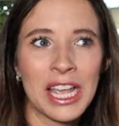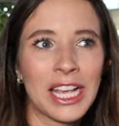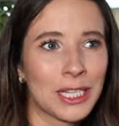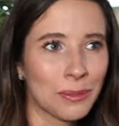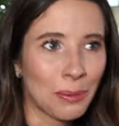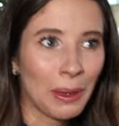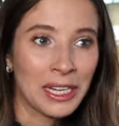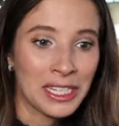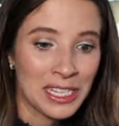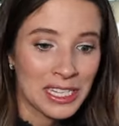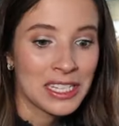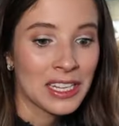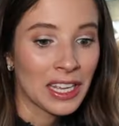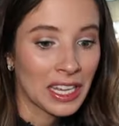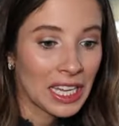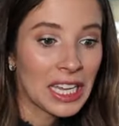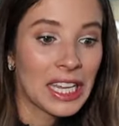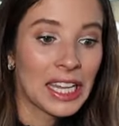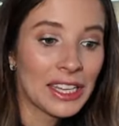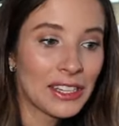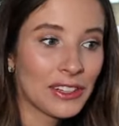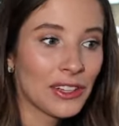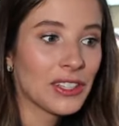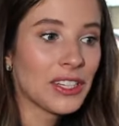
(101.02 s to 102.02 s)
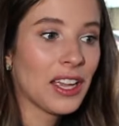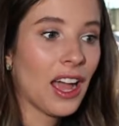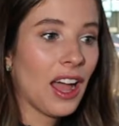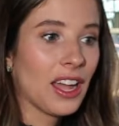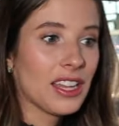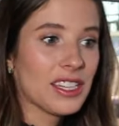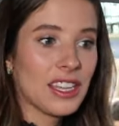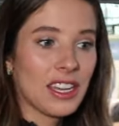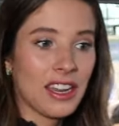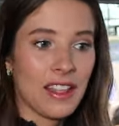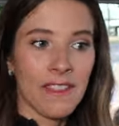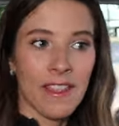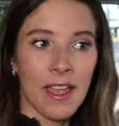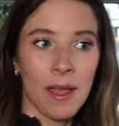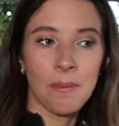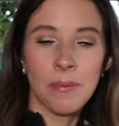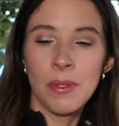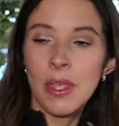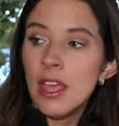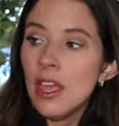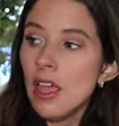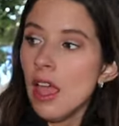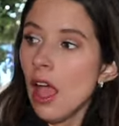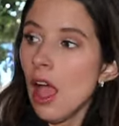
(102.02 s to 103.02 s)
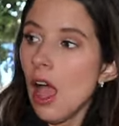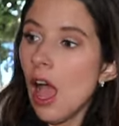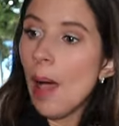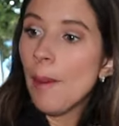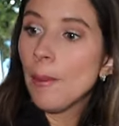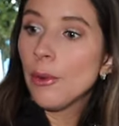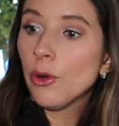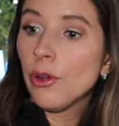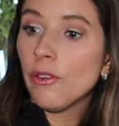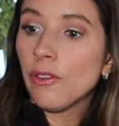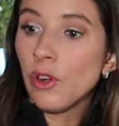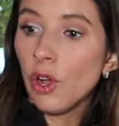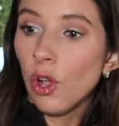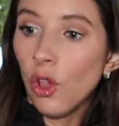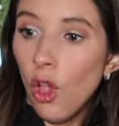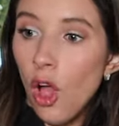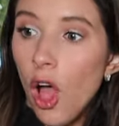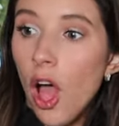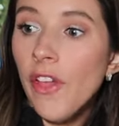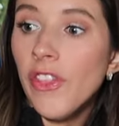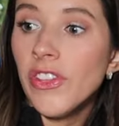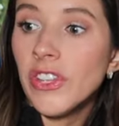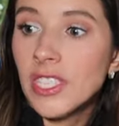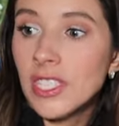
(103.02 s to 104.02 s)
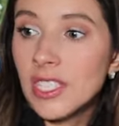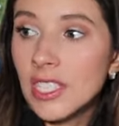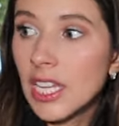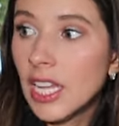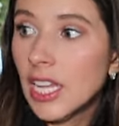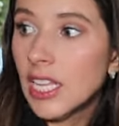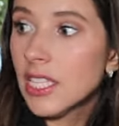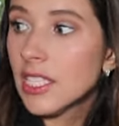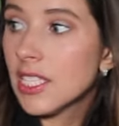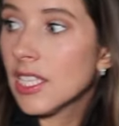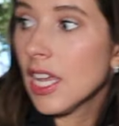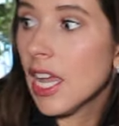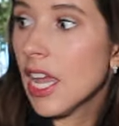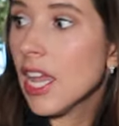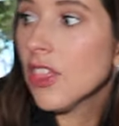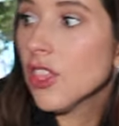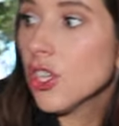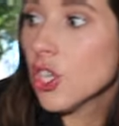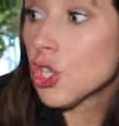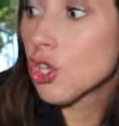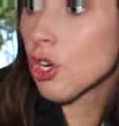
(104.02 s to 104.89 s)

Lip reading: expect us to like get good content in them. We do have cloth seats in this